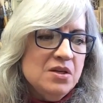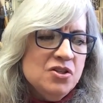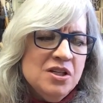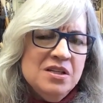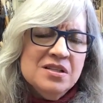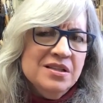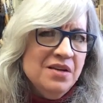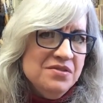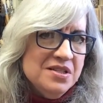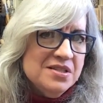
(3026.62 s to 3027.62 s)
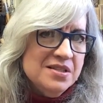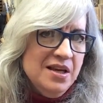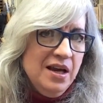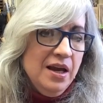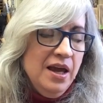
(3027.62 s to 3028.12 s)
she just loves this
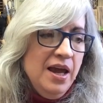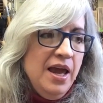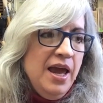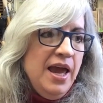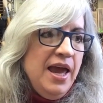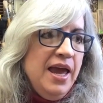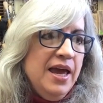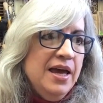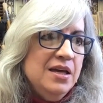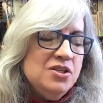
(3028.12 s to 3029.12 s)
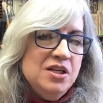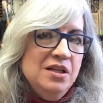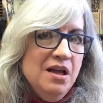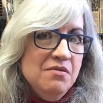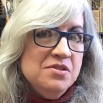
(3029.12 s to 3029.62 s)
thing. And she
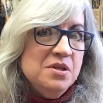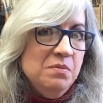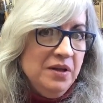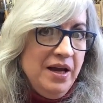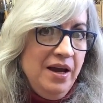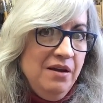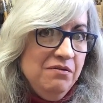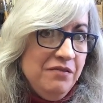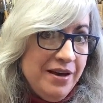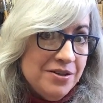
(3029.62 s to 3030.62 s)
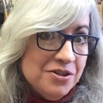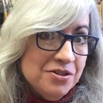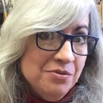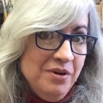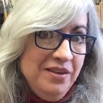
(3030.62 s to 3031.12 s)
loves to play
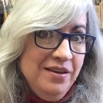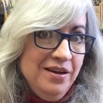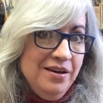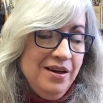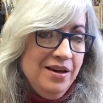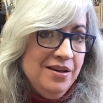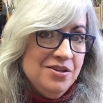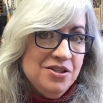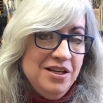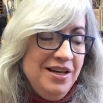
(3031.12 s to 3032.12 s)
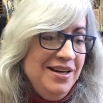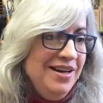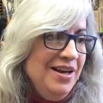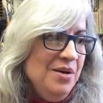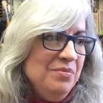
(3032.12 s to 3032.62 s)
fetch with it, and
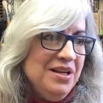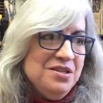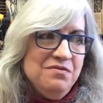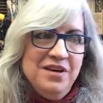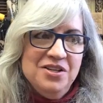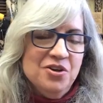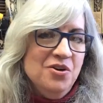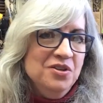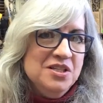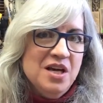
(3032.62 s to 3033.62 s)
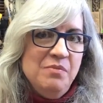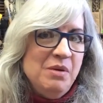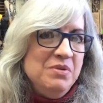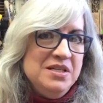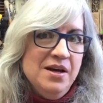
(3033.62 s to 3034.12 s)
she plays fetch all the time
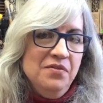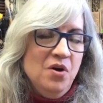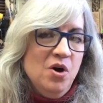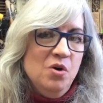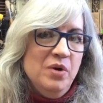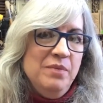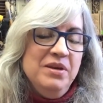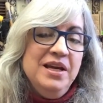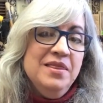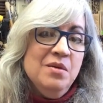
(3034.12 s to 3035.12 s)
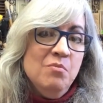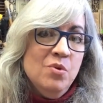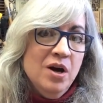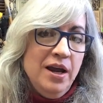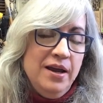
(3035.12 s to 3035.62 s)
up and down the hallway. But in the
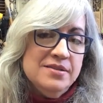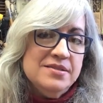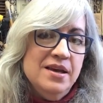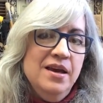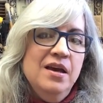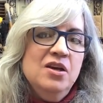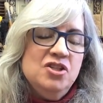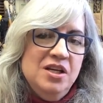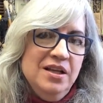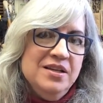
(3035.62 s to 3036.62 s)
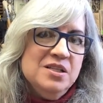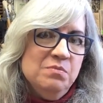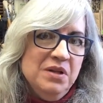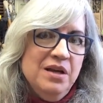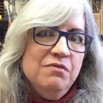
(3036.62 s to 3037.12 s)
mornings, she likes to
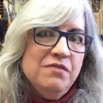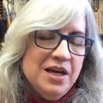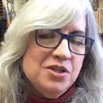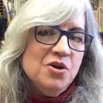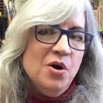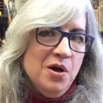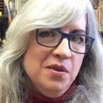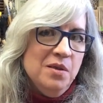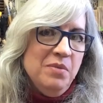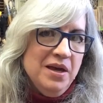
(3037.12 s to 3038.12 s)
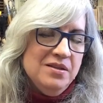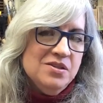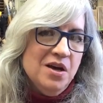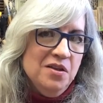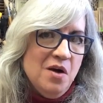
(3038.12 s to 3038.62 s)
play fetch on the bed.
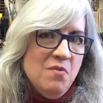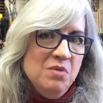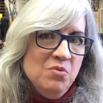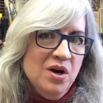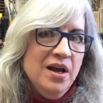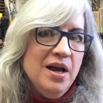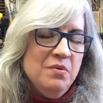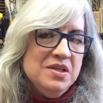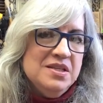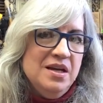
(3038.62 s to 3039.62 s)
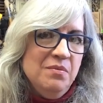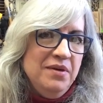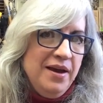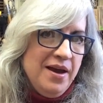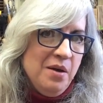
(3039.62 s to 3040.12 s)
So I thought one morning I would set up
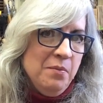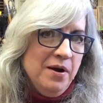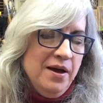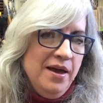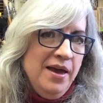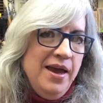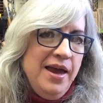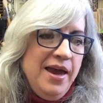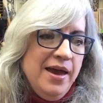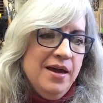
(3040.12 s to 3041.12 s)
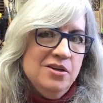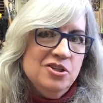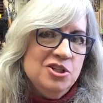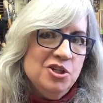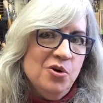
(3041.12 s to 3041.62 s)
the camera and
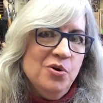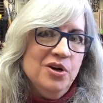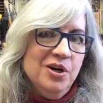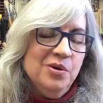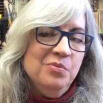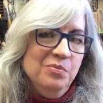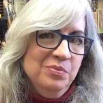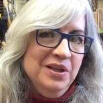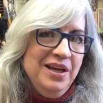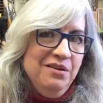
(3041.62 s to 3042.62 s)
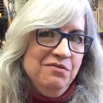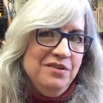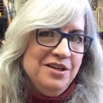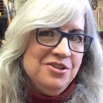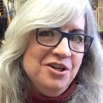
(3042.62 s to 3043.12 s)
just show her playing
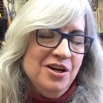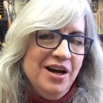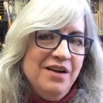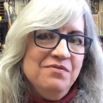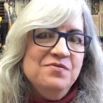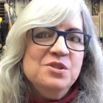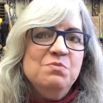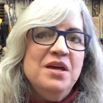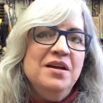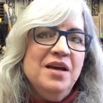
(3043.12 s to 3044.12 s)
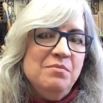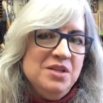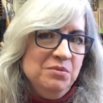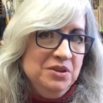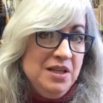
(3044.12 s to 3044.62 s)
fetch here. I've sped it up
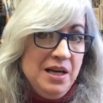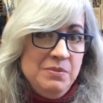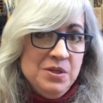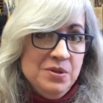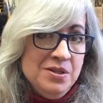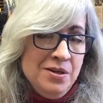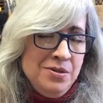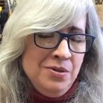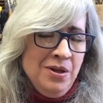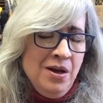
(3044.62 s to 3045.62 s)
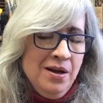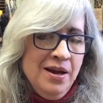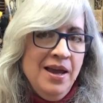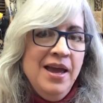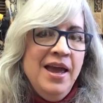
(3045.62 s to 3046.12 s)
double time, so it's not too long.
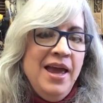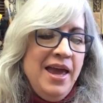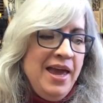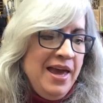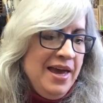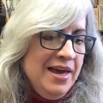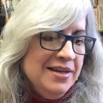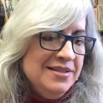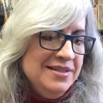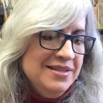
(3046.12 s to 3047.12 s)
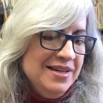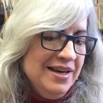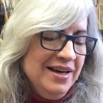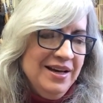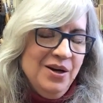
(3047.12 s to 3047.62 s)
And
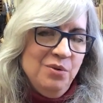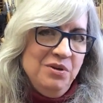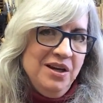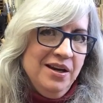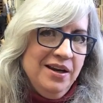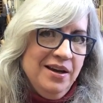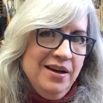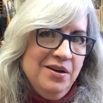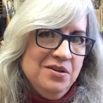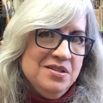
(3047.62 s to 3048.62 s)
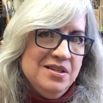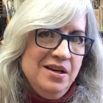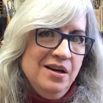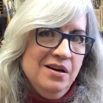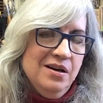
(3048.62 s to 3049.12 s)
hope you get a kick out of
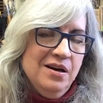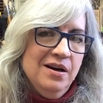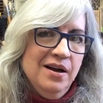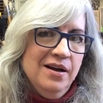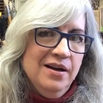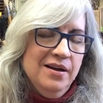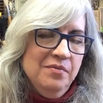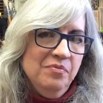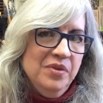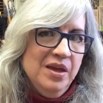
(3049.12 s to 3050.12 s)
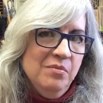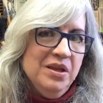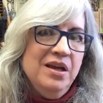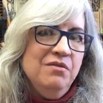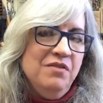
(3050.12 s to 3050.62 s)
seeing her
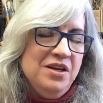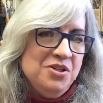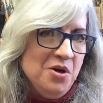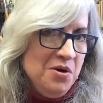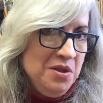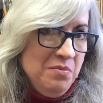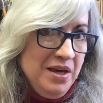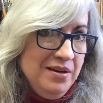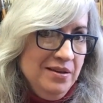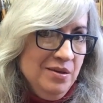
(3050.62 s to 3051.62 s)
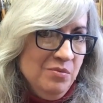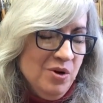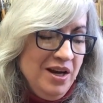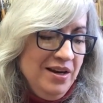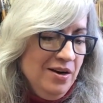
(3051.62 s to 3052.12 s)
playing fetch on the bed in the
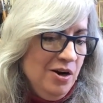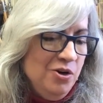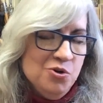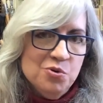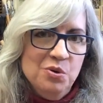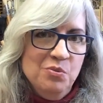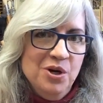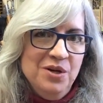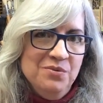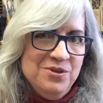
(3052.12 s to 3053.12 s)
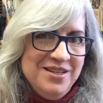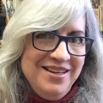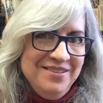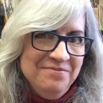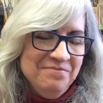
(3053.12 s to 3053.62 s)
morning in our usual morning
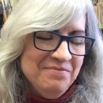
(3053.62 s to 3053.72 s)
routine.